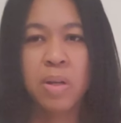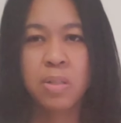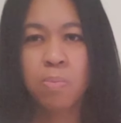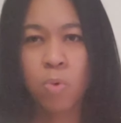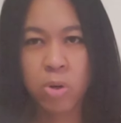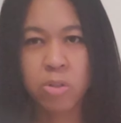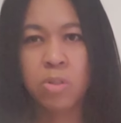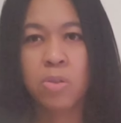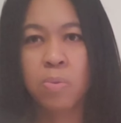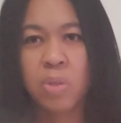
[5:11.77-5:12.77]
It's more to
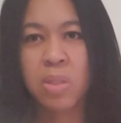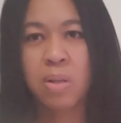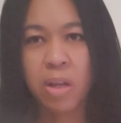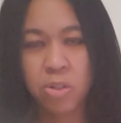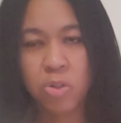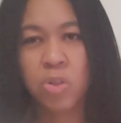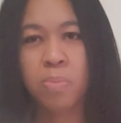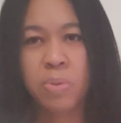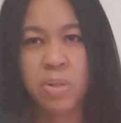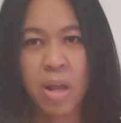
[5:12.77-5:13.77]
do with the
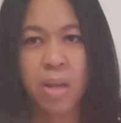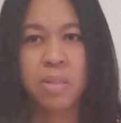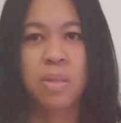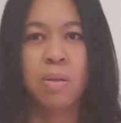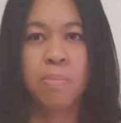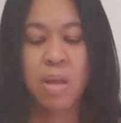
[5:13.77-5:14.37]
nitrogen, potassium,